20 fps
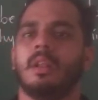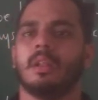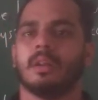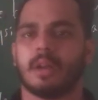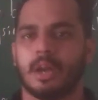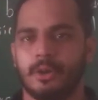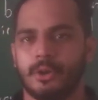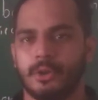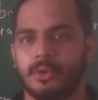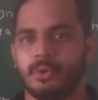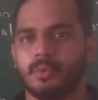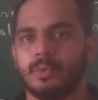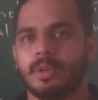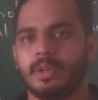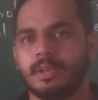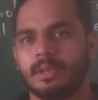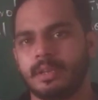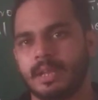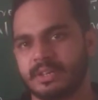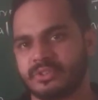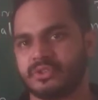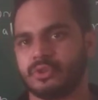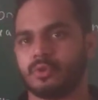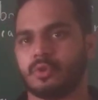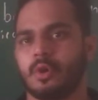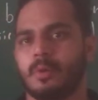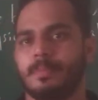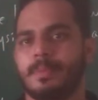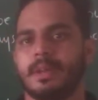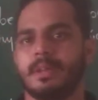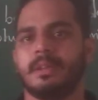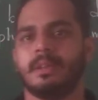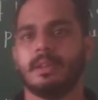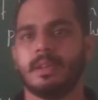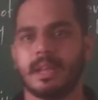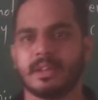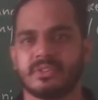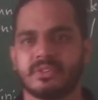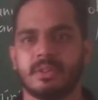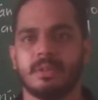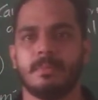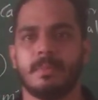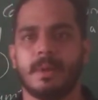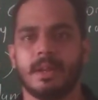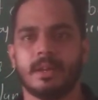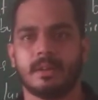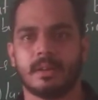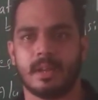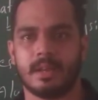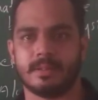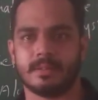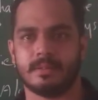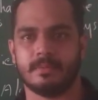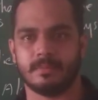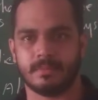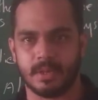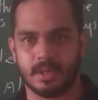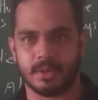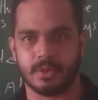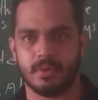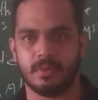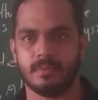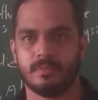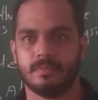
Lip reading: Continue in next topic in next my class. Thank you.